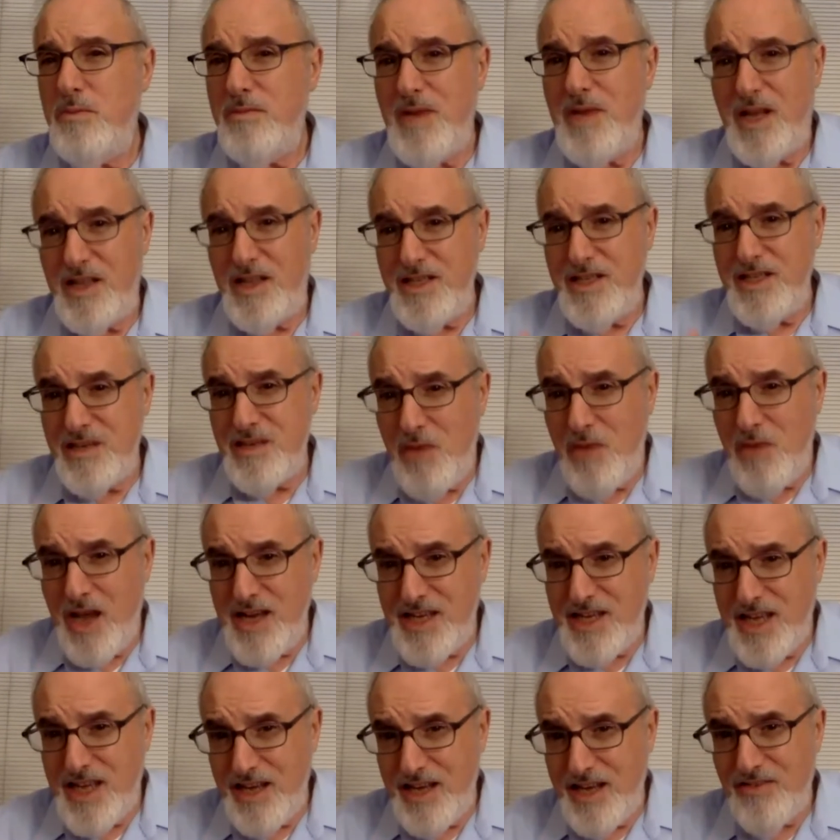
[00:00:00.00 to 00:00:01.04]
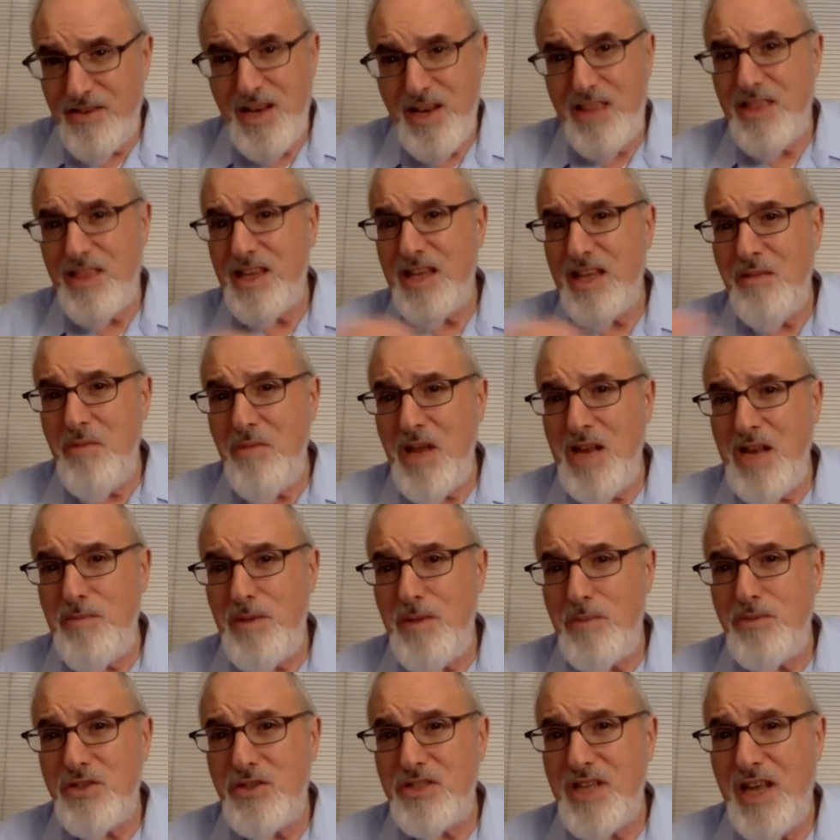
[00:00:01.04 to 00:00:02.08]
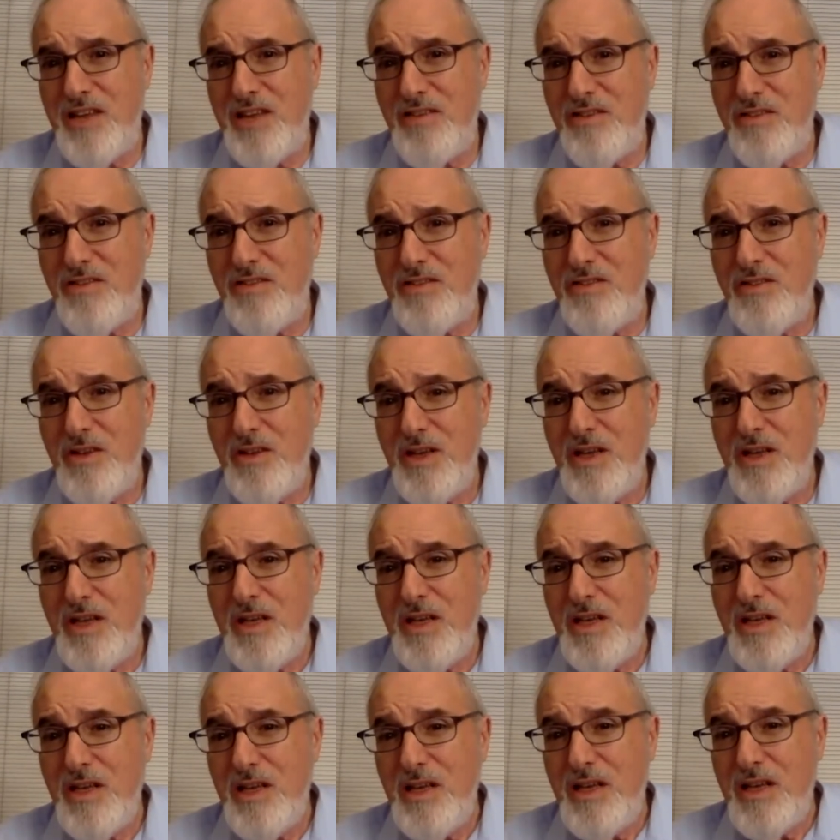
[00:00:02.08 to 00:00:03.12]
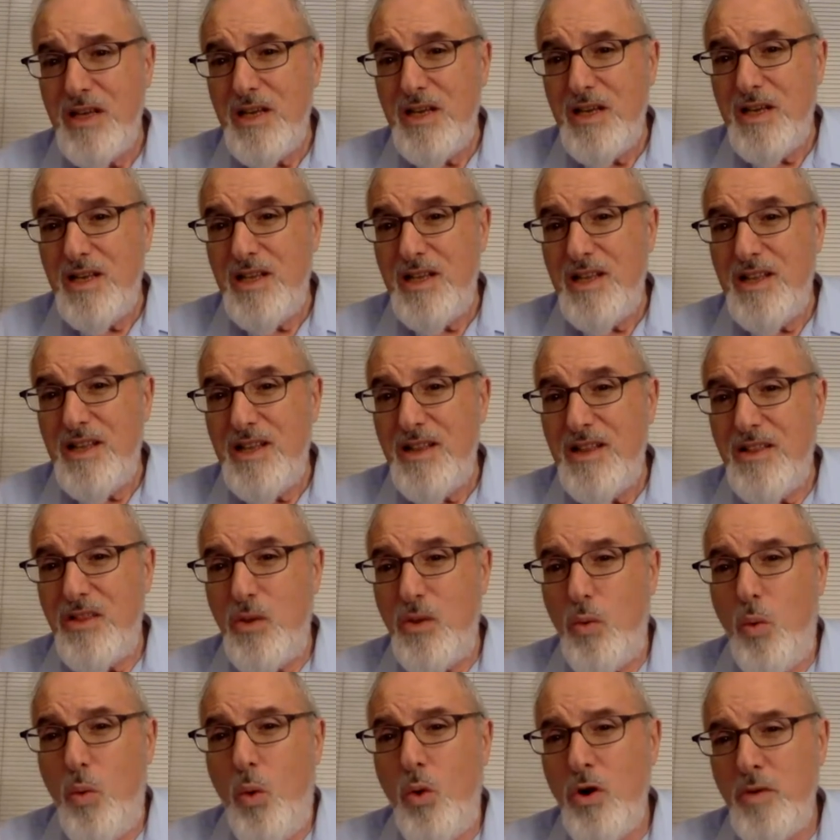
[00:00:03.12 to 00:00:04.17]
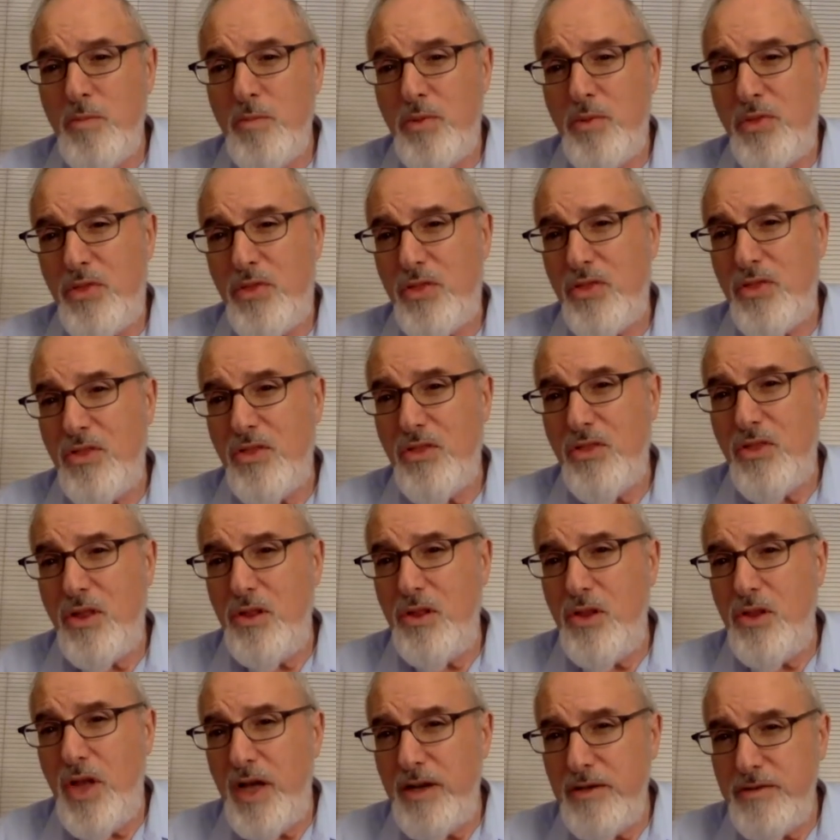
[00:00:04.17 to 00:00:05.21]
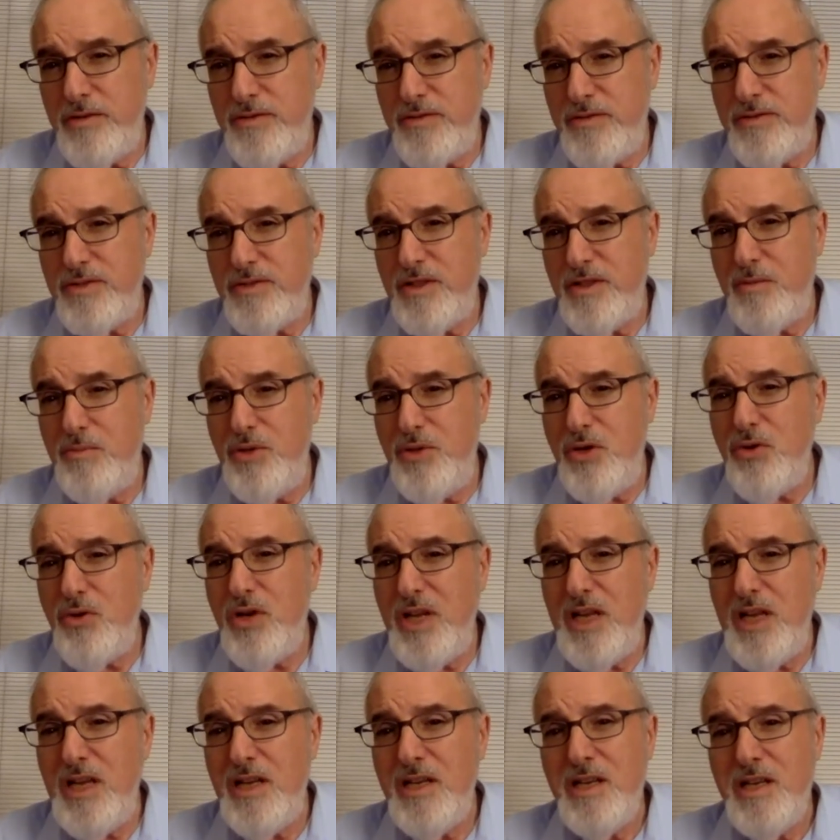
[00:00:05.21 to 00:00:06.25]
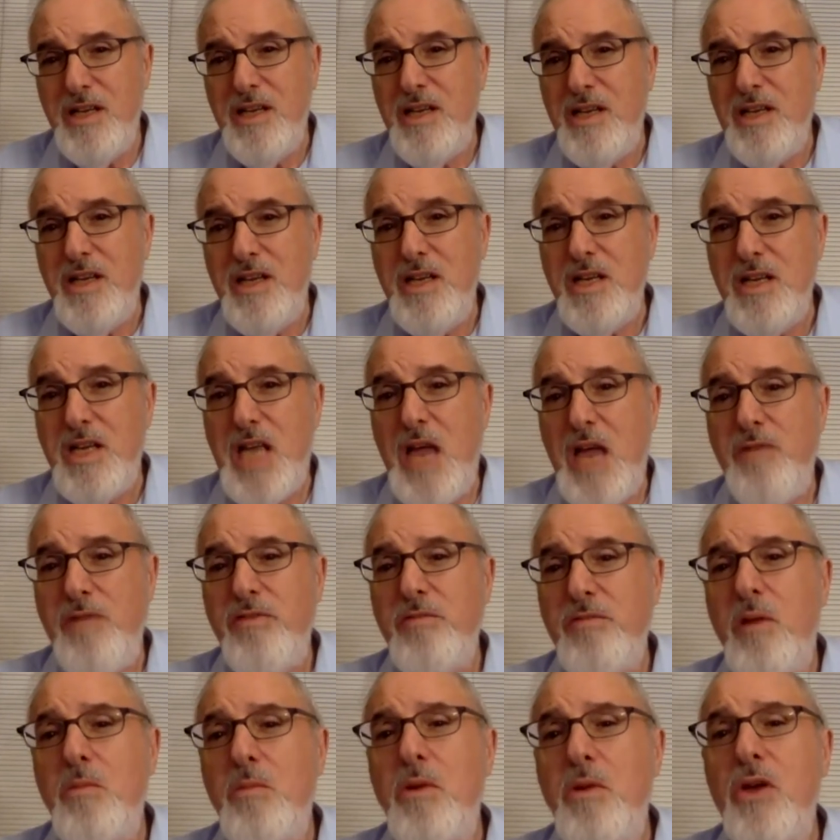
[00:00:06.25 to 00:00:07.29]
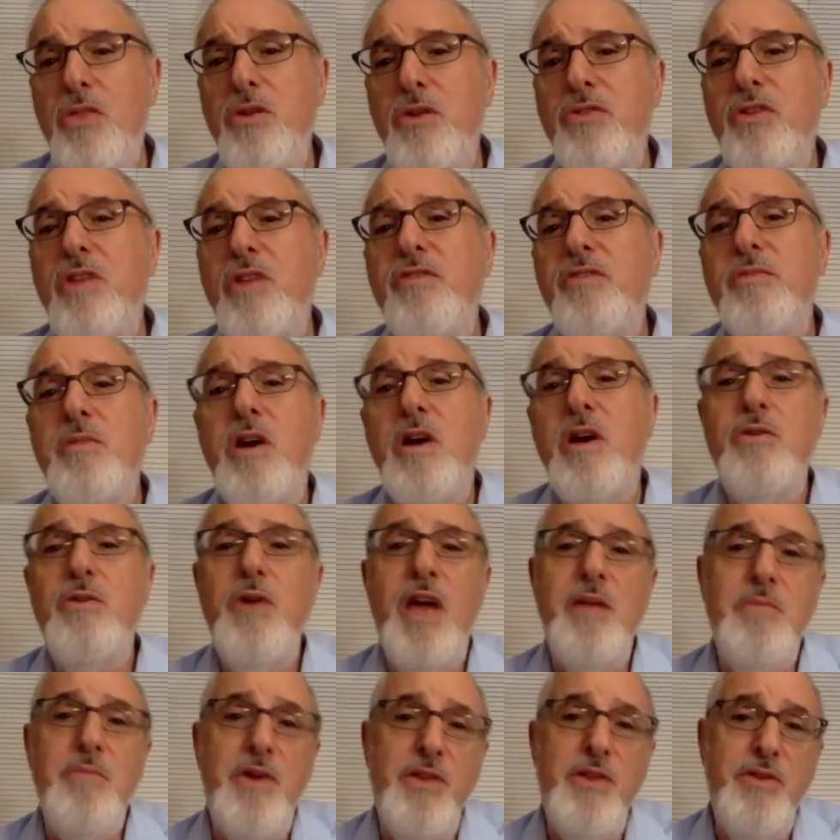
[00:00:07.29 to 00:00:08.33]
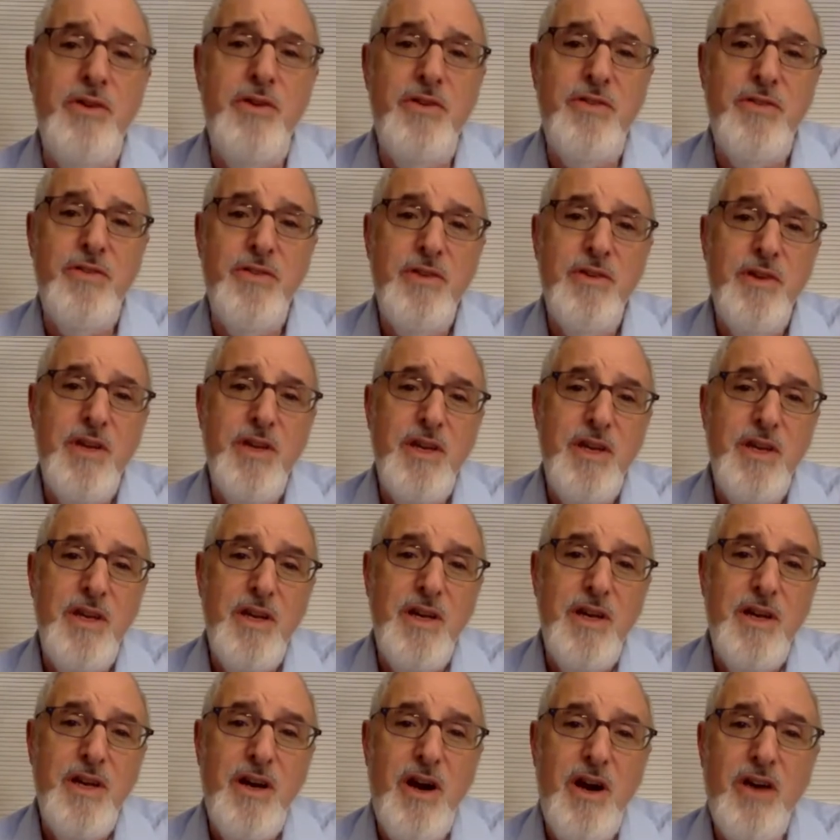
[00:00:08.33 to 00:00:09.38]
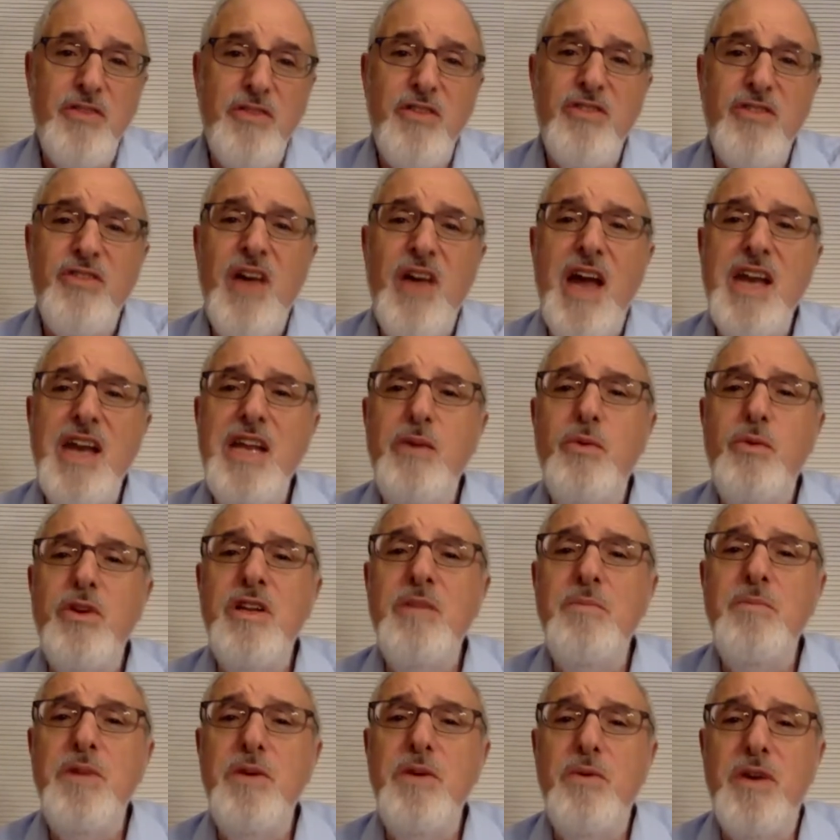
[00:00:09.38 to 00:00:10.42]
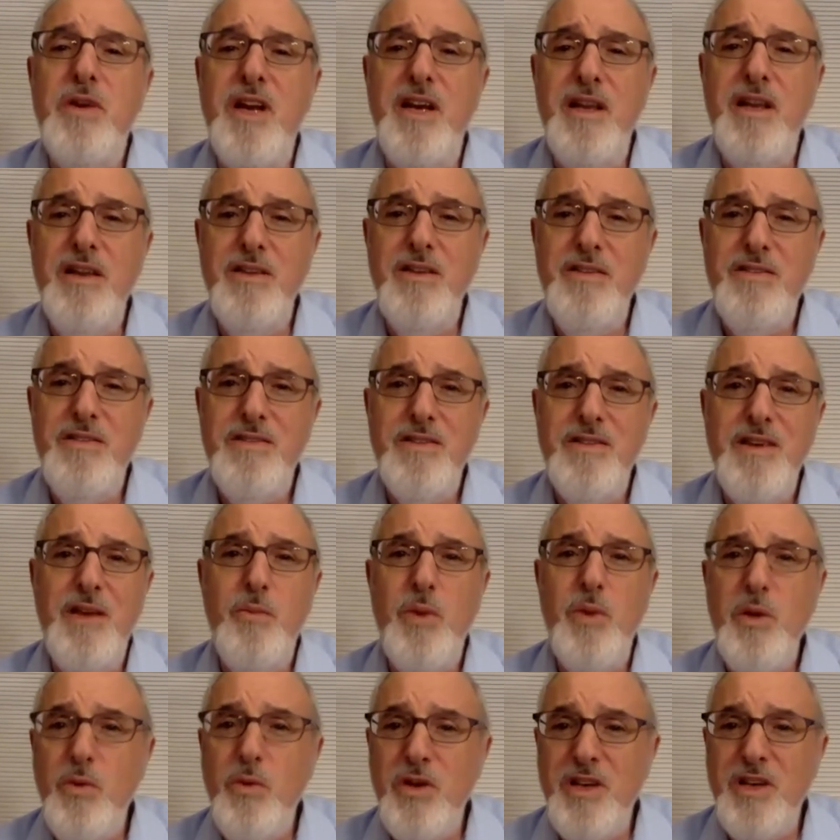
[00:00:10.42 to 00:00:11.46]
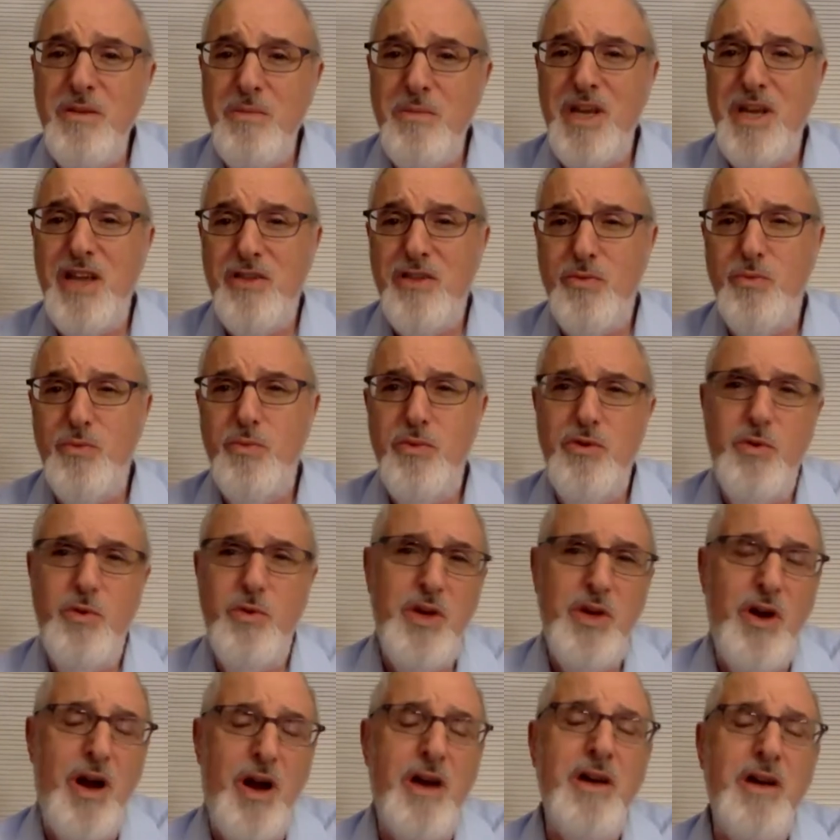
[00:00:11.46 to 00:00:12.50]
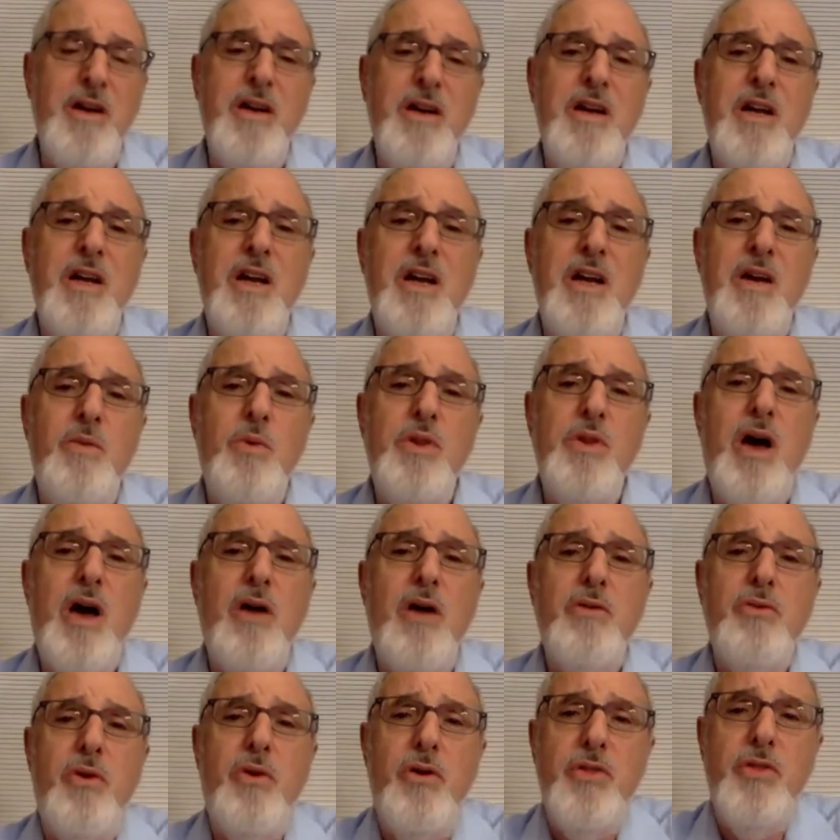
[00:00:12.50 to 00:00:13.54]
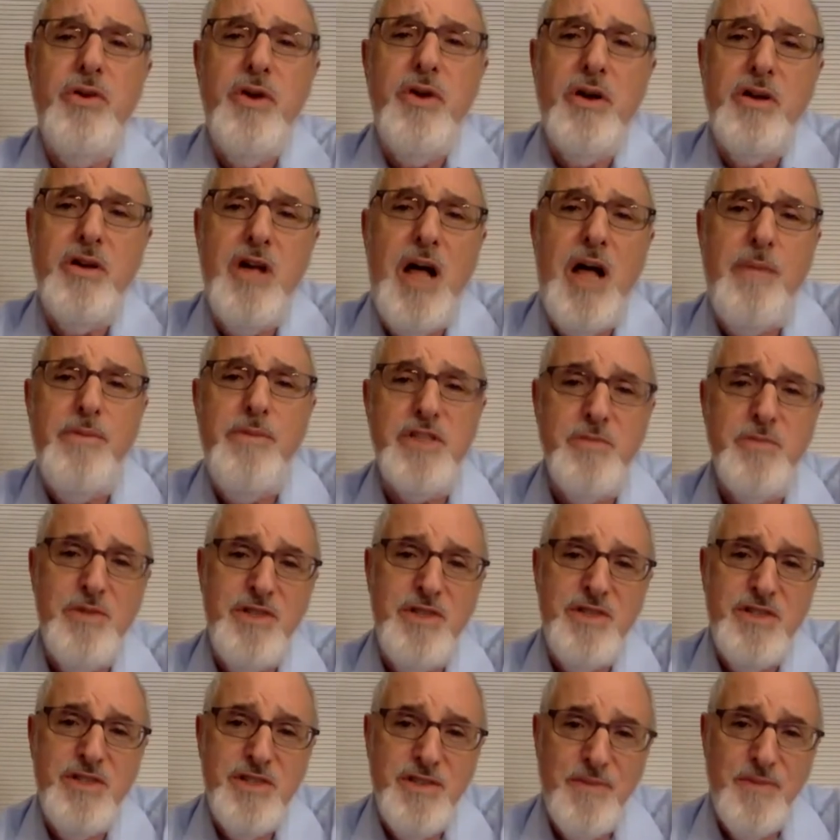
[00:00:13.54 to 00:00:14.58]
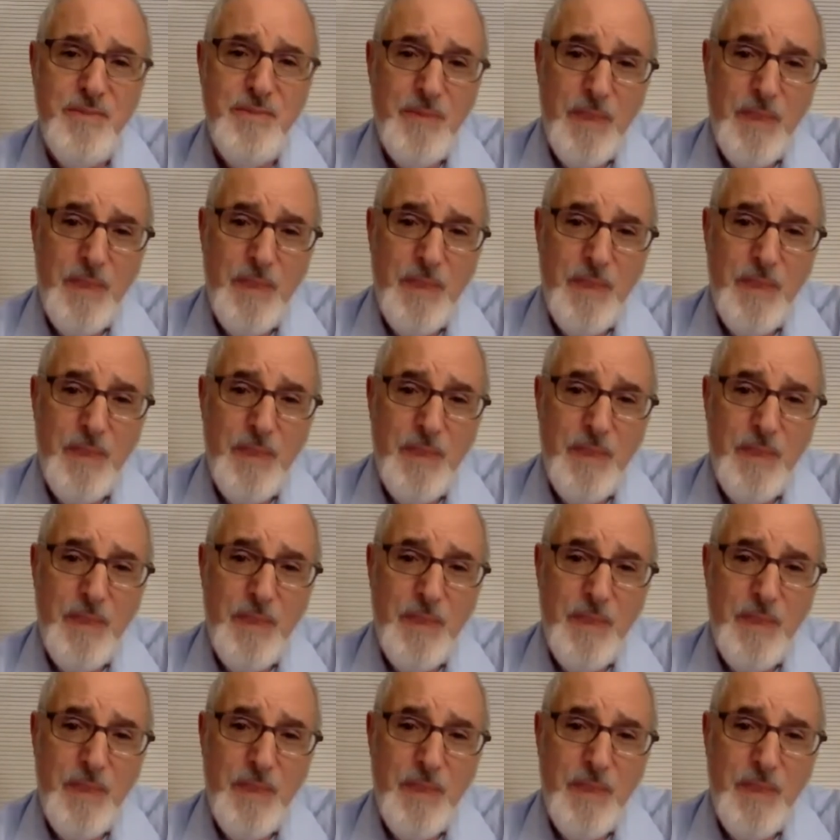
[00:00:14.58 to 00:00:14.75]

at least in my case, and I think in many people's cases, the warmth, the love, the beauty came from our mothers and from our grandmothers. Our society wouldn't be what it is, and we wouldn't be as who we are without all their accomplishments.